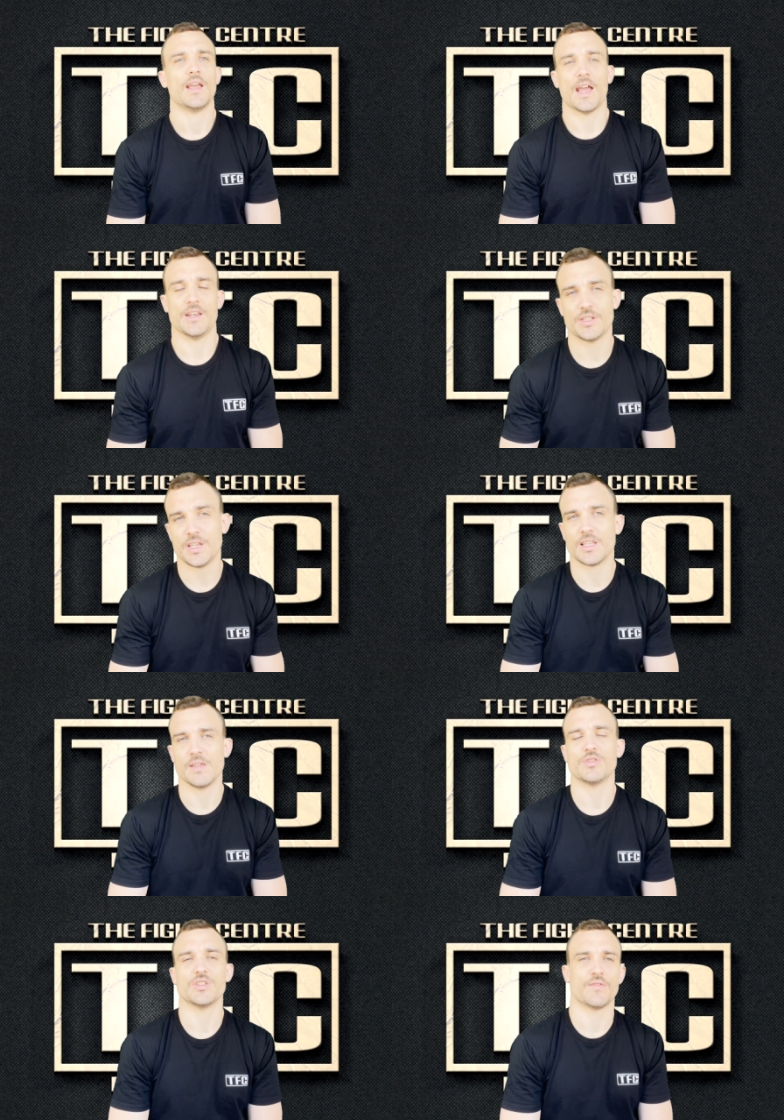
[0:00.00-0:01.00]
And you see
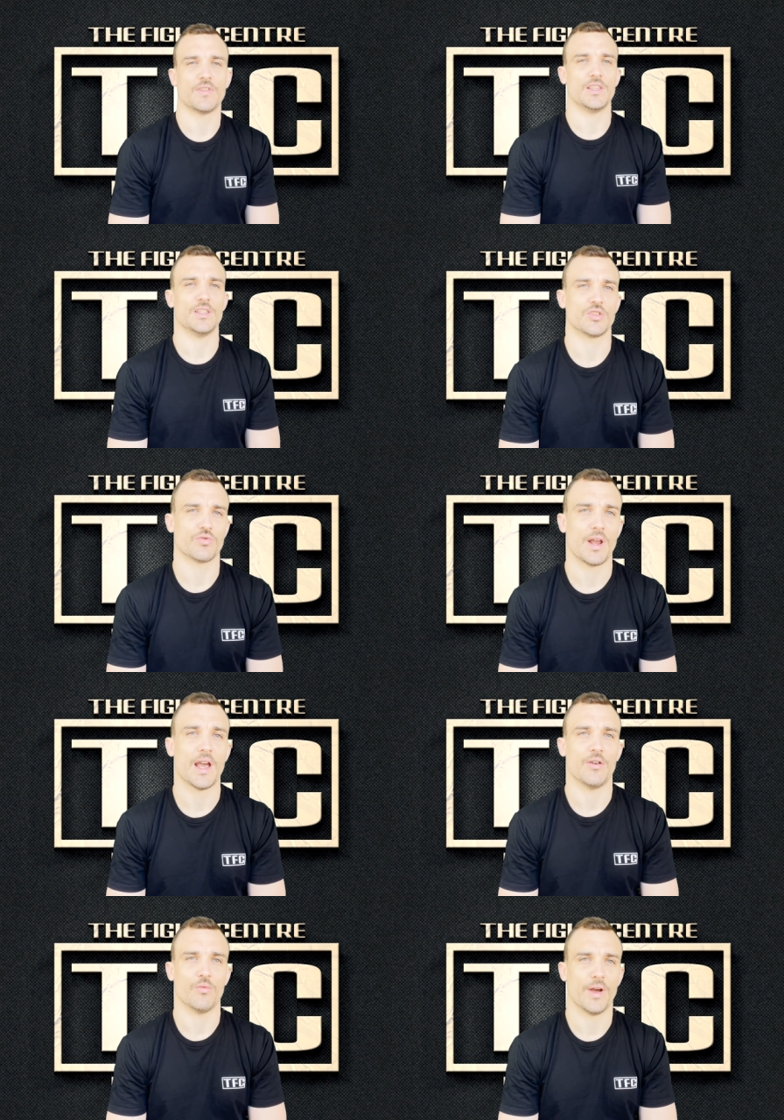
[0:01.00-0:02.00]
glimpses of it in this
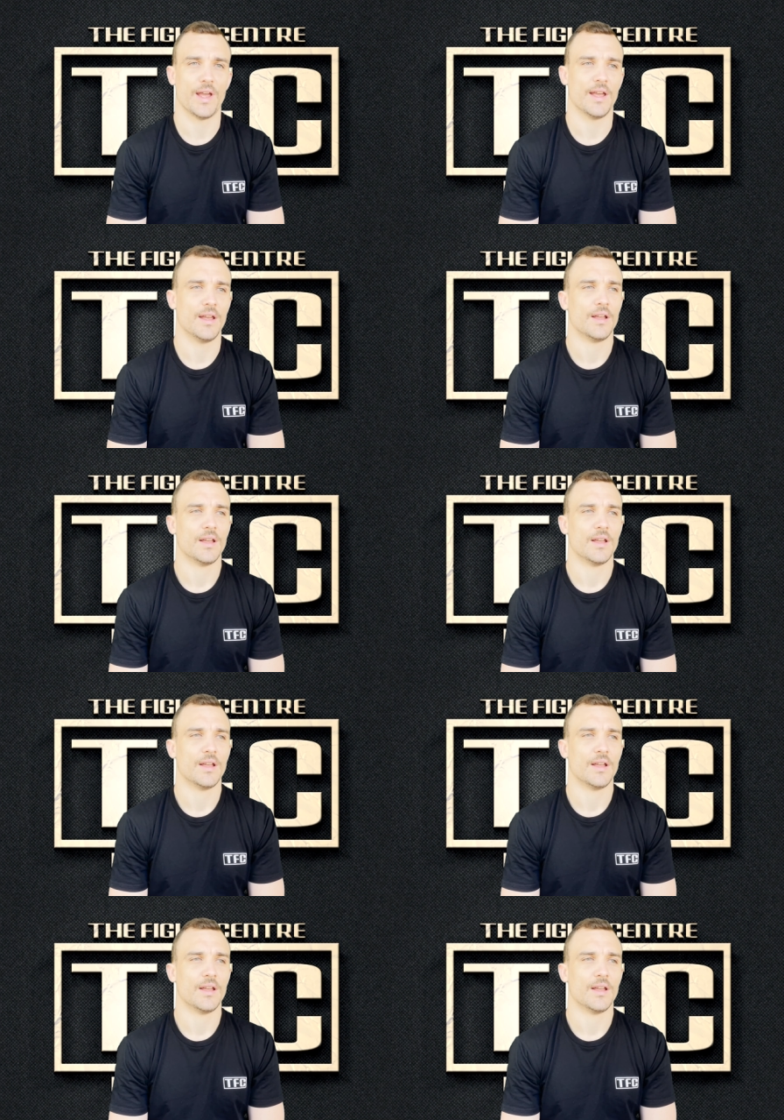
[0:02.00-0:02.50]
round where